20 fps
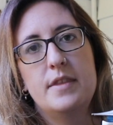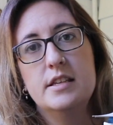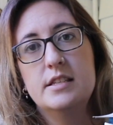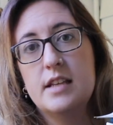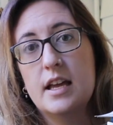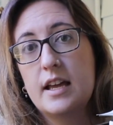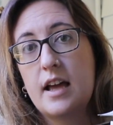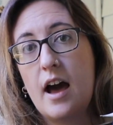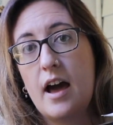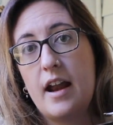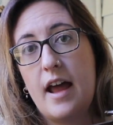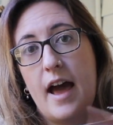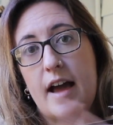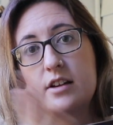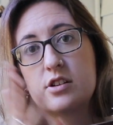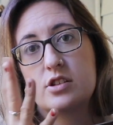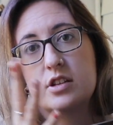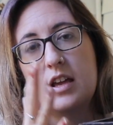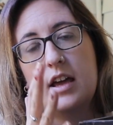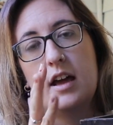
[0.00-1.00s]
this I got
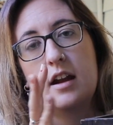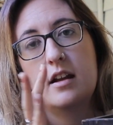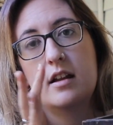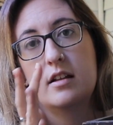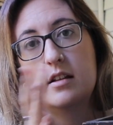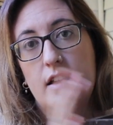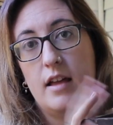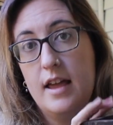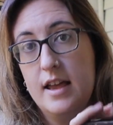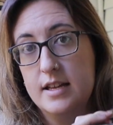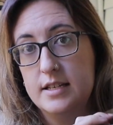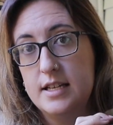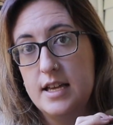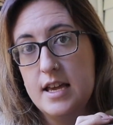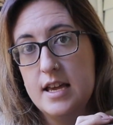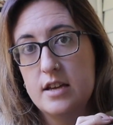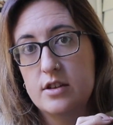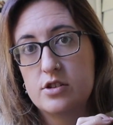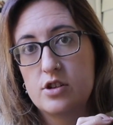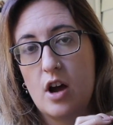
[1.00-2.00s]
actually at an
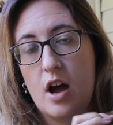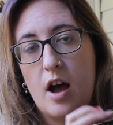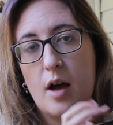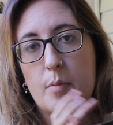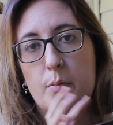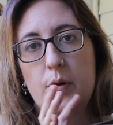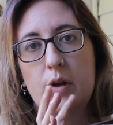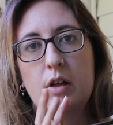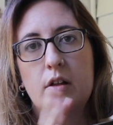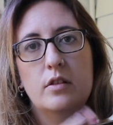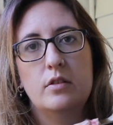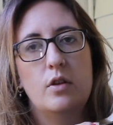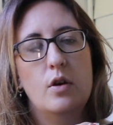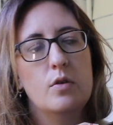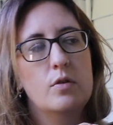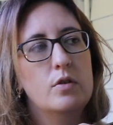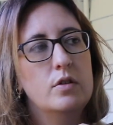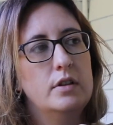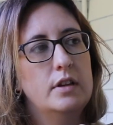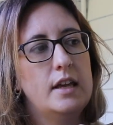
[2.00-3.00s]
antique shop
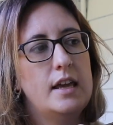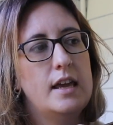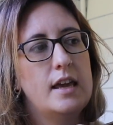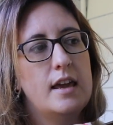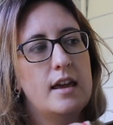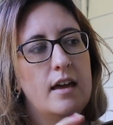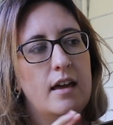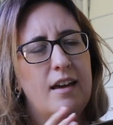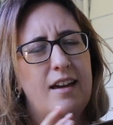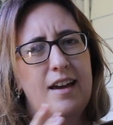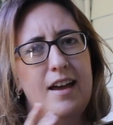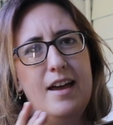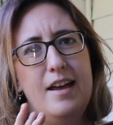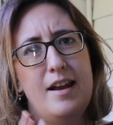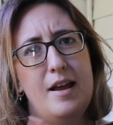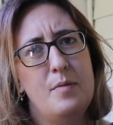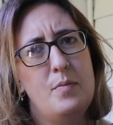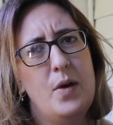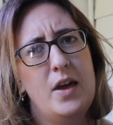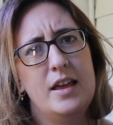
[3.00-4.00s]
locally, and
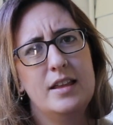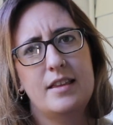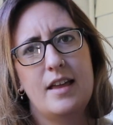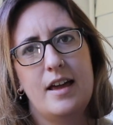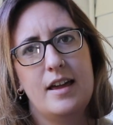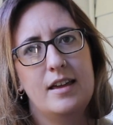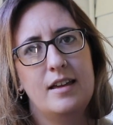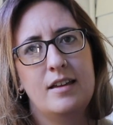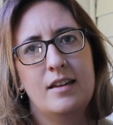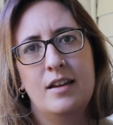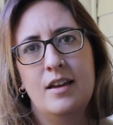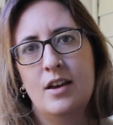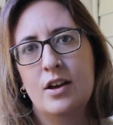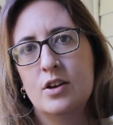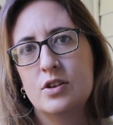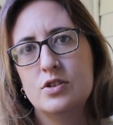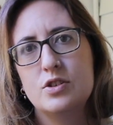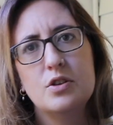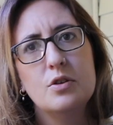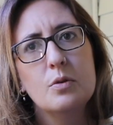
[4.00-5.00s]
I paid like
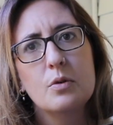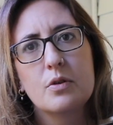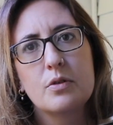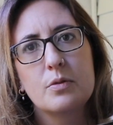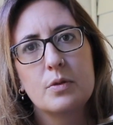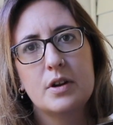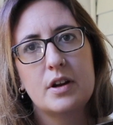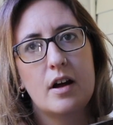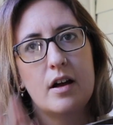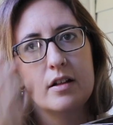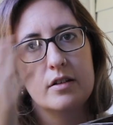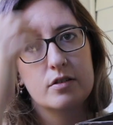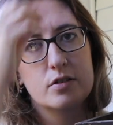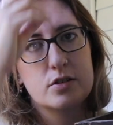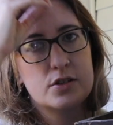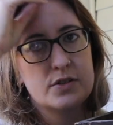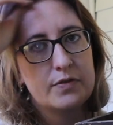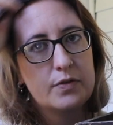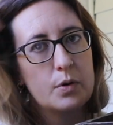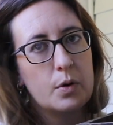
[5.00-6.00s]
$2 or
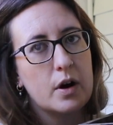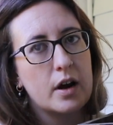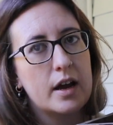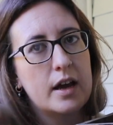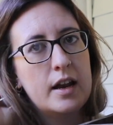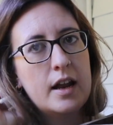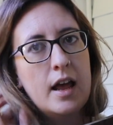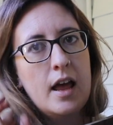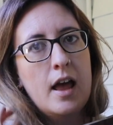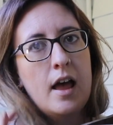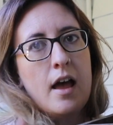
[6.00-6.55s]
$3 for it.